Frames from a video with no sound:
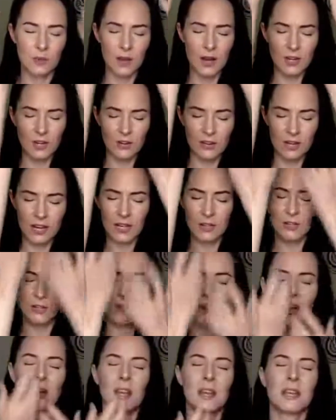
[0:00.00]
So on your
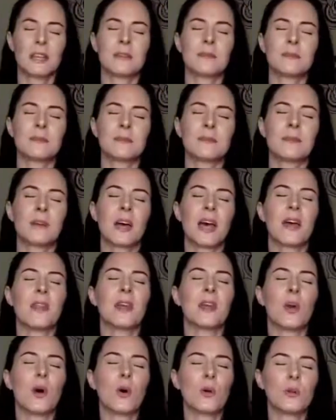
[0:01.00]
inhale, draw it in
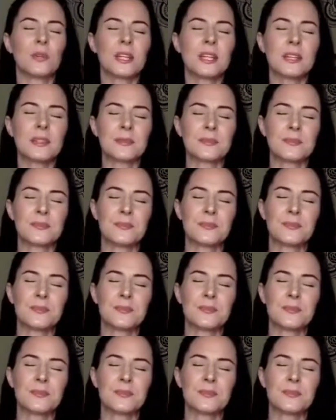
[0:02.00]
and then hold it.